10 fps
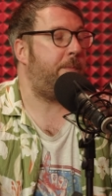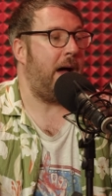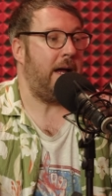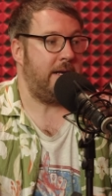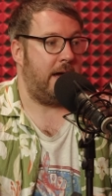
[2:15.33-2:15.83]

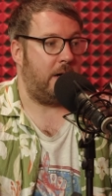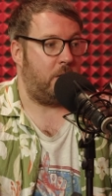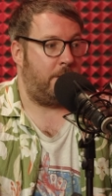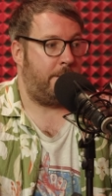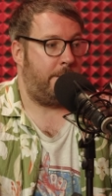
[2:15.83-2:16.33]
By
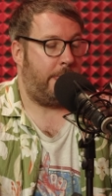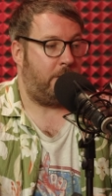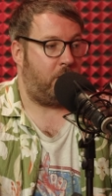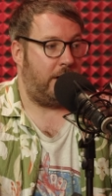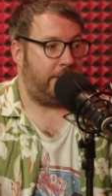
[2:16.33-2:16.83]
now,
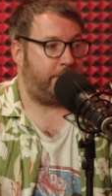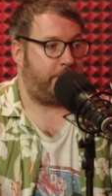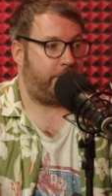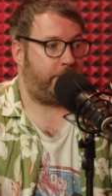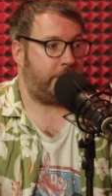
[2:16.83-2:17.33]
right,
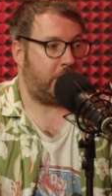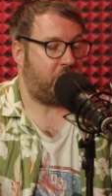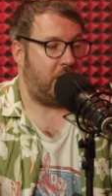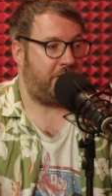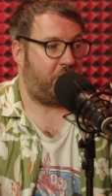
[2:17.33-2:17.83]

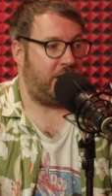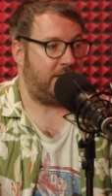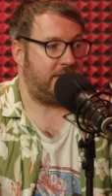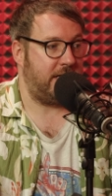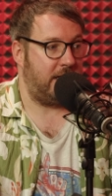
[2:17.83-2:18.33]
trying to
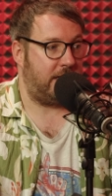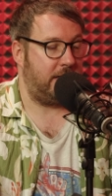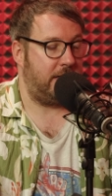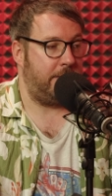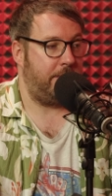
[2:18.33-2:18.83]
phrase this
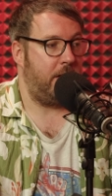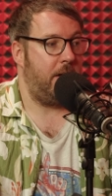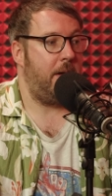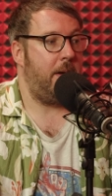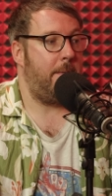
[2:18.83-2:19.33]
delicately,
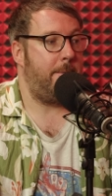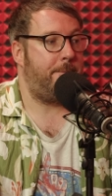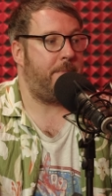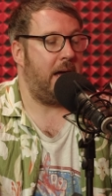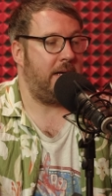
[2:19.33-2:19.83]

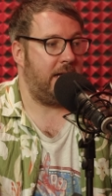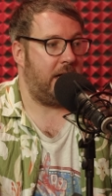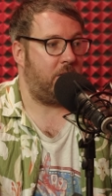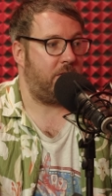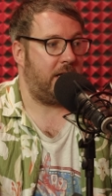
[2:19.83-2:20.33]
by
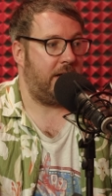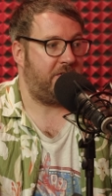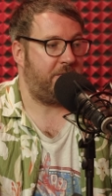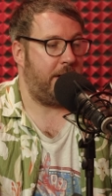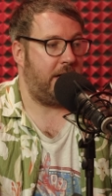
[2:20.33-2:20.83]
now, the
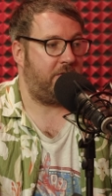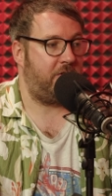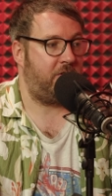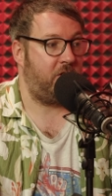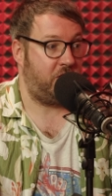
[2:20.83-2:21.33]
lifespan of
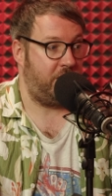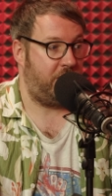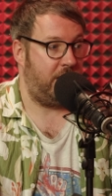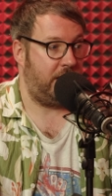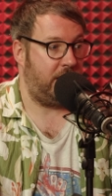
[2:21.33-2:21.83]
such a
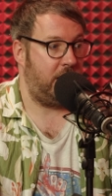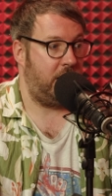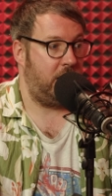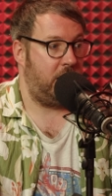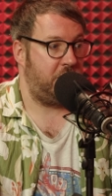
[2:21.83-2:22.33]
thing
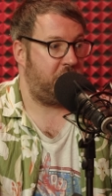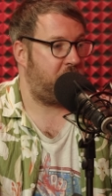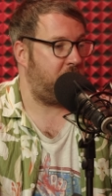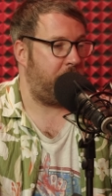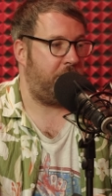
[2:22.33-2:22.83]

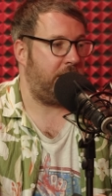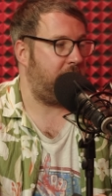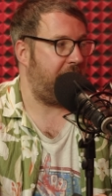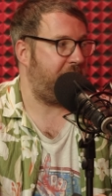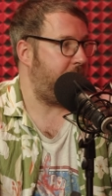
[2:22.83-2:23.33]
something
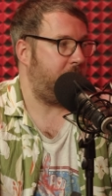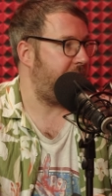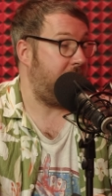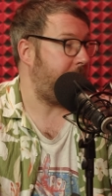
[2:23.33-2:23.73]
laughable would have